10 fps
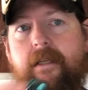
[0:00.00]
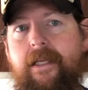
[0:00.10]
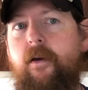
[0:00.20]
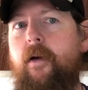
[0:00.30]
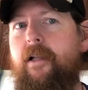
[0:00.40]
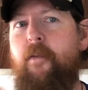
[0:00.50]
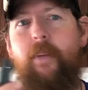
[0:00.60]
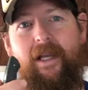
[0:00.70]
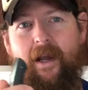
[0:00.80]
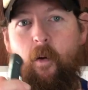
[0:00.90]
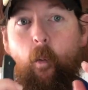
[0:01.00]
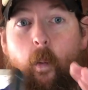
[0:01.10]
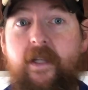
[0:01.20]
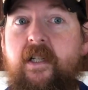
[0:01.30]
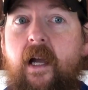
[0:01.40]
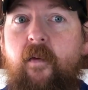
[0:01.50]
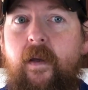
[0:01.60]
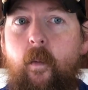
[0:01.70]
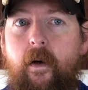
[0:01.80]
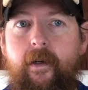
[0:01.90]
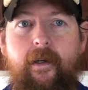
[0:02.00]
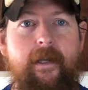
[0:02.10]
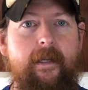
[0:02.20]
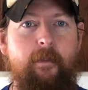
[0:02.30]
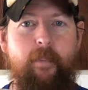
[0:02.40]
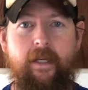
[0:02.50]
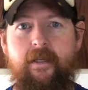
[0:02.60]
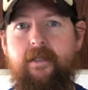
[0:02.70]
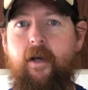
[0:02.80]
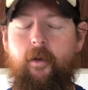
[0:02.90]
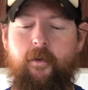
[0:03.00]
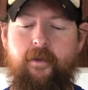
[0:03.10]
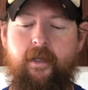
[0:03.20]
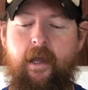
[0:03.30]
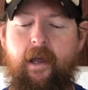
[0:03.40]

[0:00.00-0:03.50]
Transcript: Nico got to pick out which knife he wanted. He got to pick his colors.